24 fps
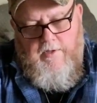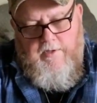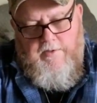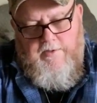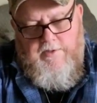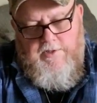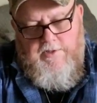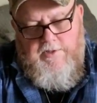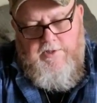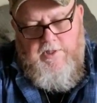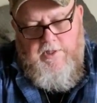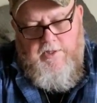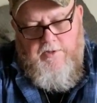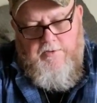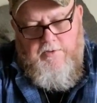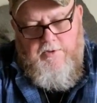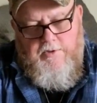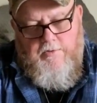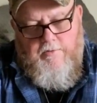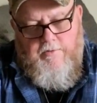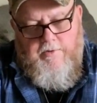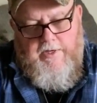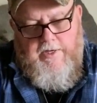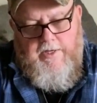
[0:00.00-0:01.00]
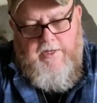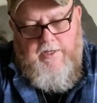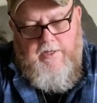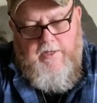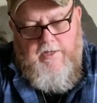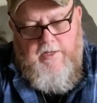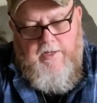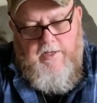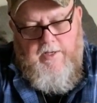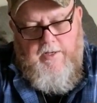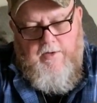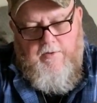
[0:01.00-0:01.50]
deteriorate
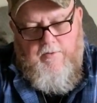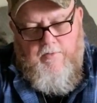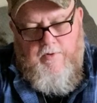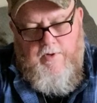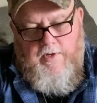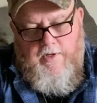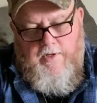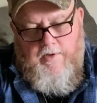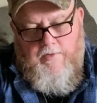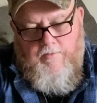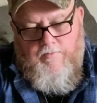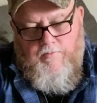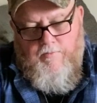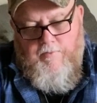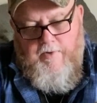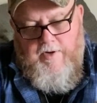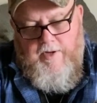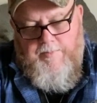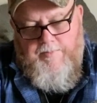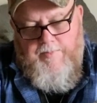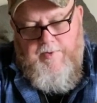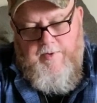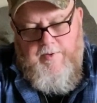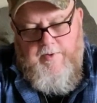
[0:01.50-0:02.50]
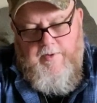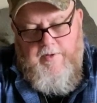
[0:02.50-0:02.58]
and rip.